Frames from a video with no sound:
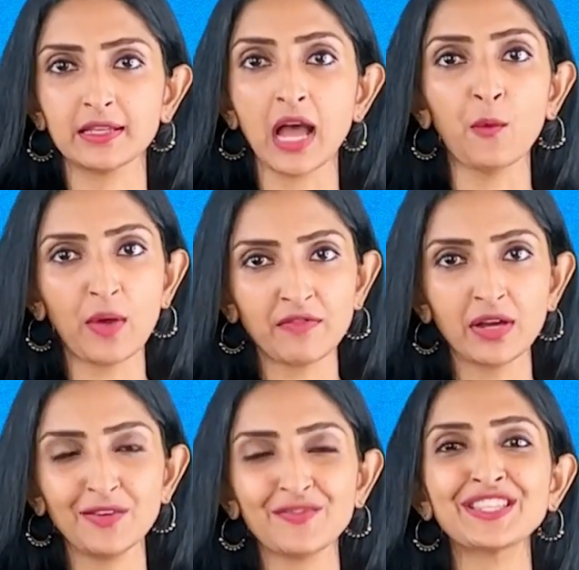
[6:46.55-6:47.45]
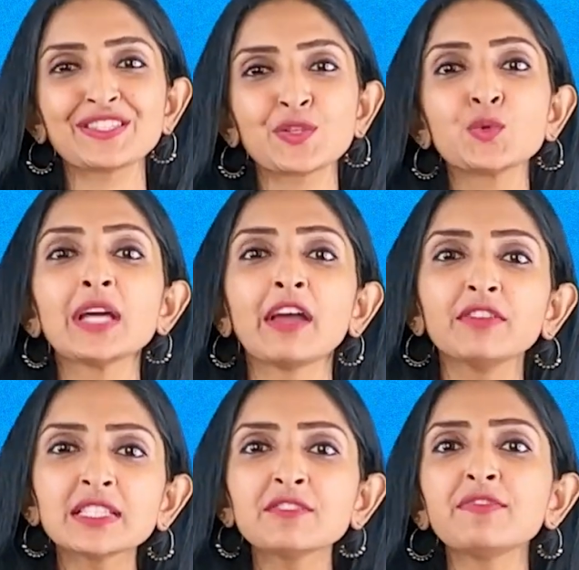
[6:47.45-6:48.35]
However, investors who
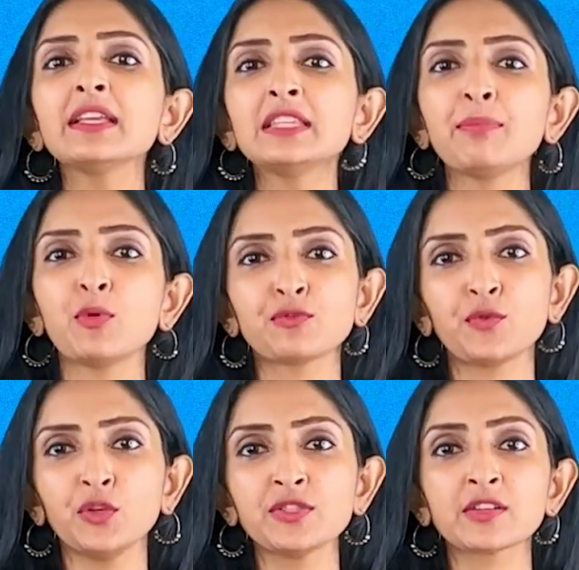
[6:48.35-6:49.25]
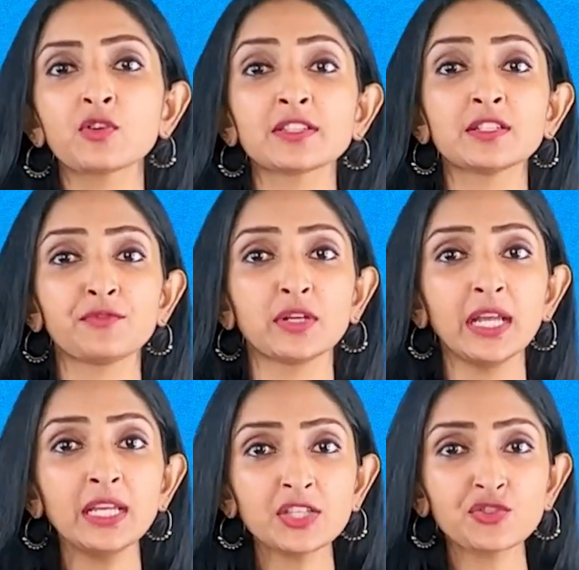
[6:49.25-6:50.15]
diversified their portfolios across different
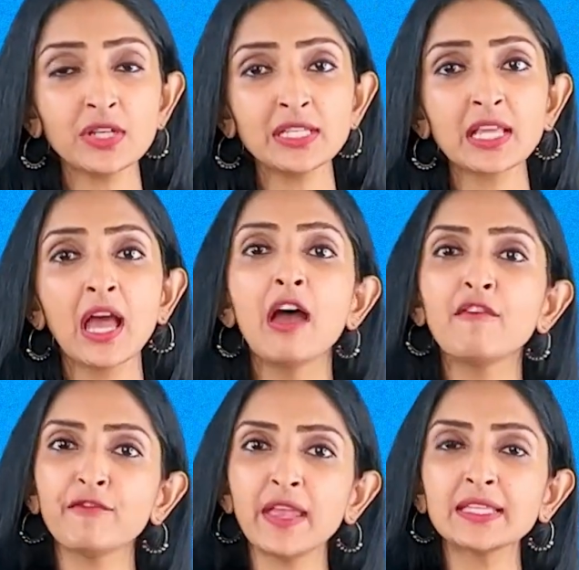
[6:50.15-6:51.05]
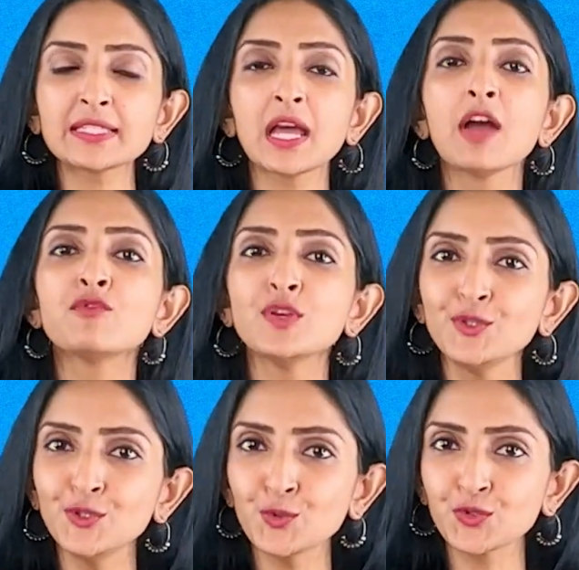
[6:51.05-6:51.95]
industries faced
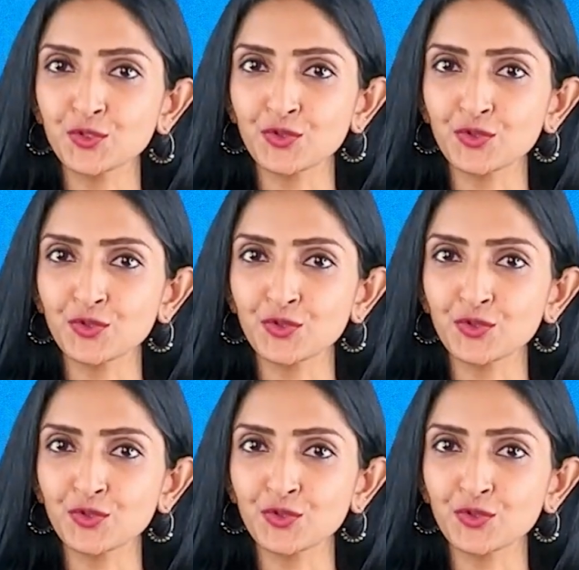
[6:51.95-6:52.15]
reduced